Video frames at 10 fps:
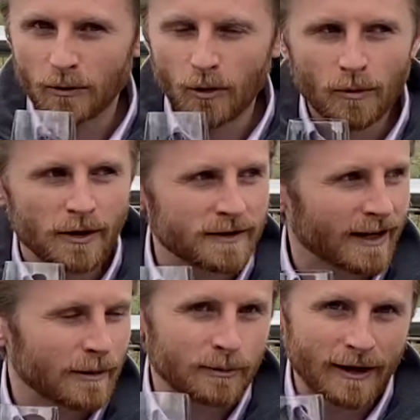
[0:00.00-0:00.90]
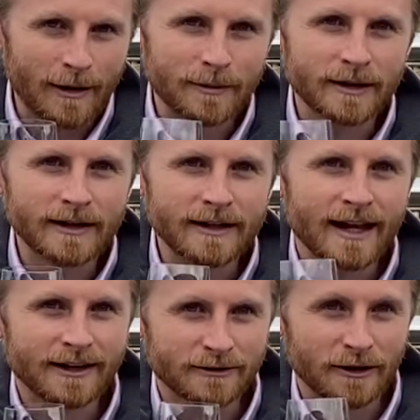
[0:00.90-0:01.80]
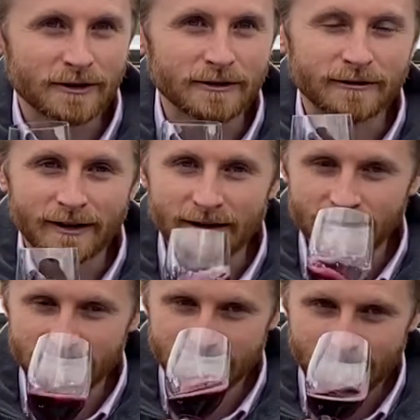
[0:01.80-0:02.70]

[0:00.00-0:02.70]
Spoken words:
almost kind of brambly, hedgerow sort of flavours.